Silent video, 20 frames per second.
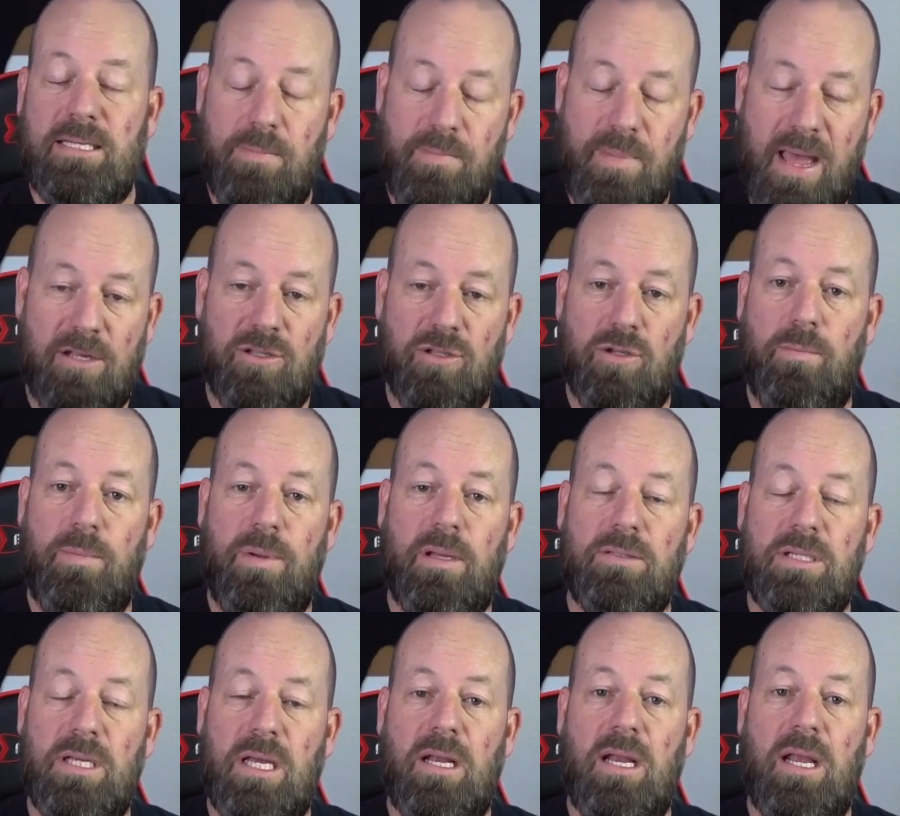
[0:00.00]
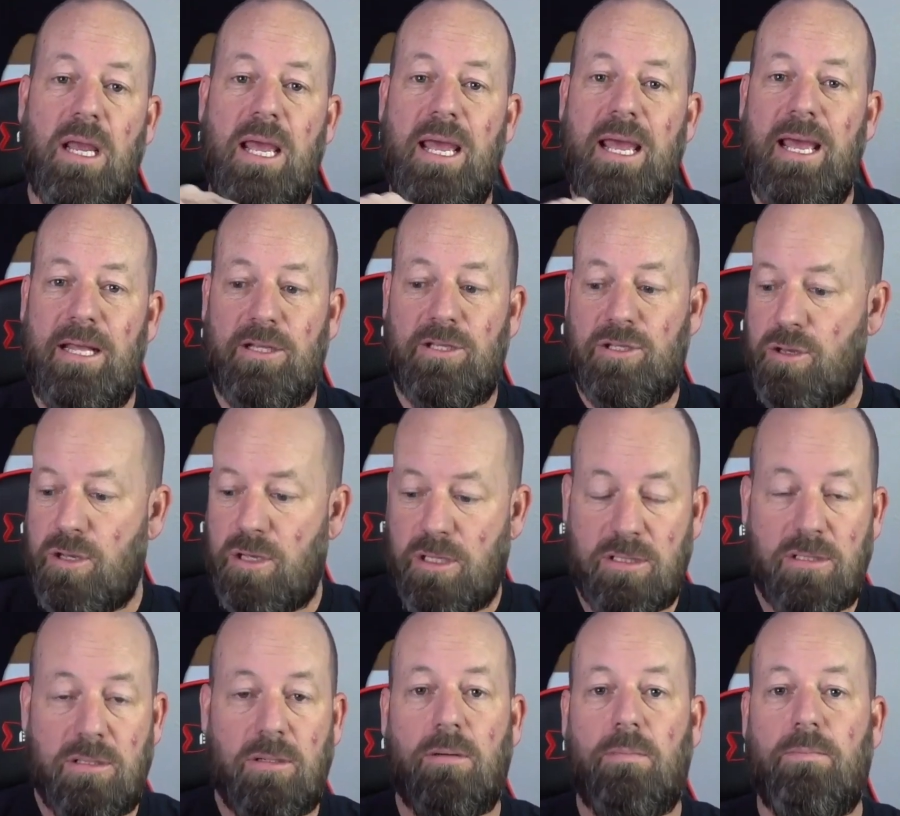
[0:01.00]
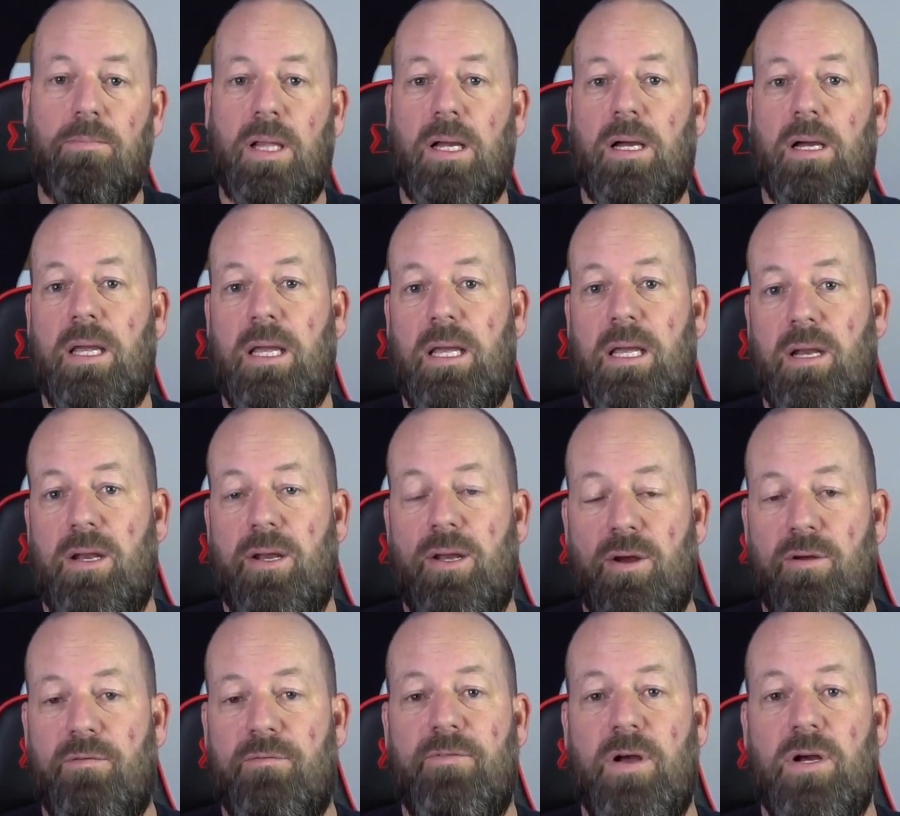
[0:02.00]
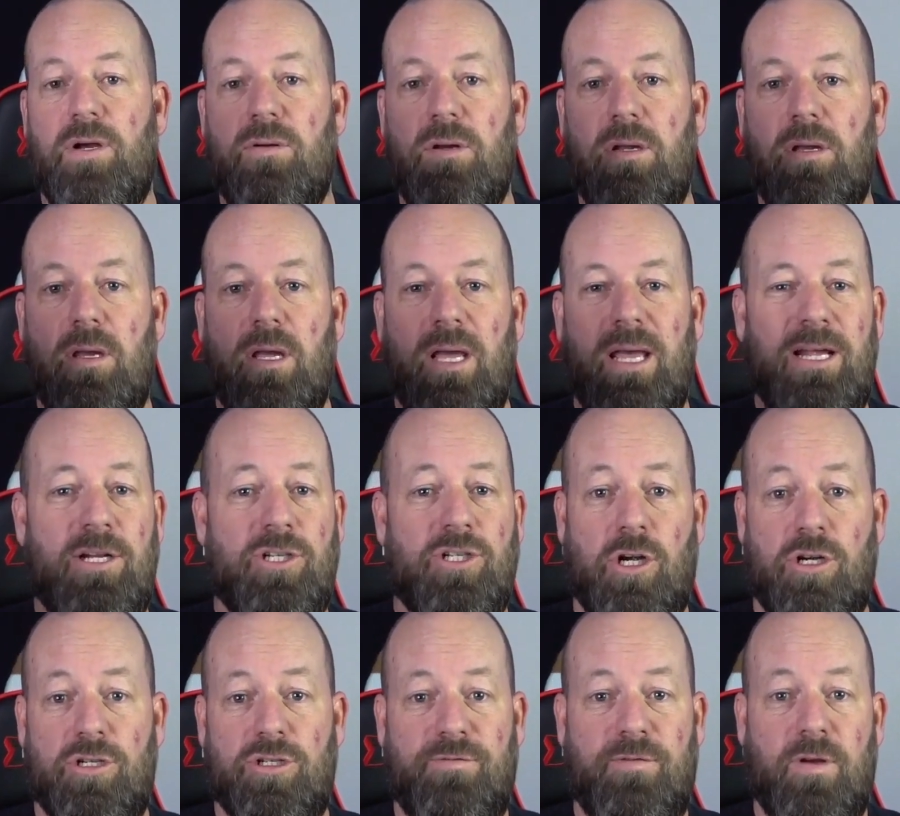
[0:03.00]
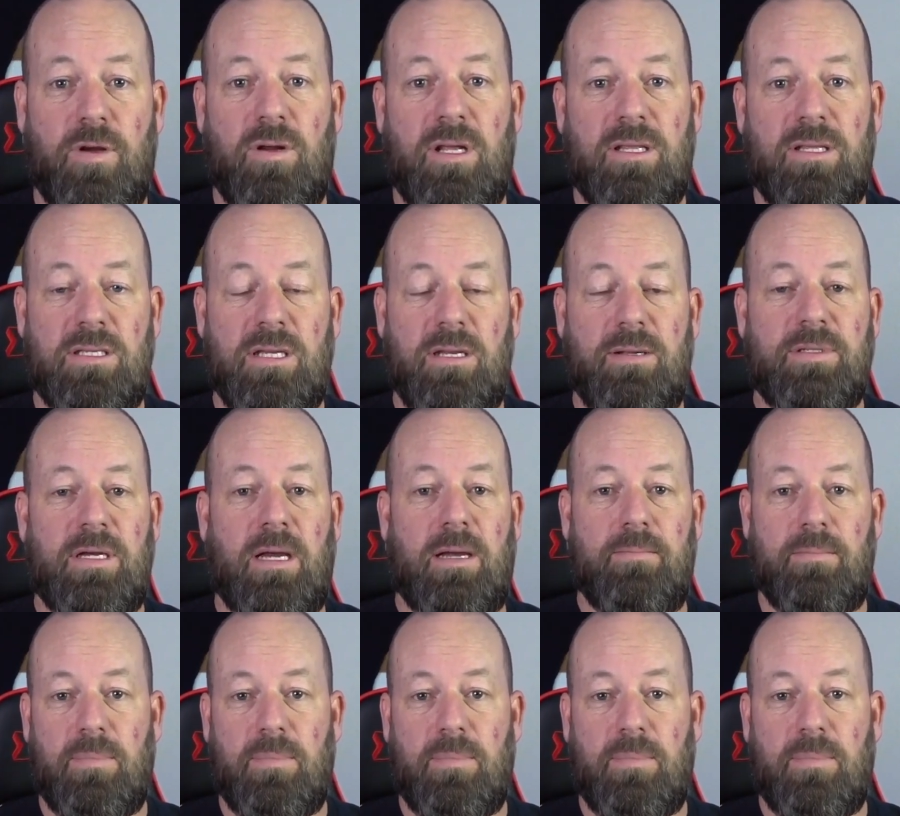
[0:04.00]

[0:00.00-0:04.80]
the pass-through built-in, and so you can still plug in your phone and charge your phone at the same time.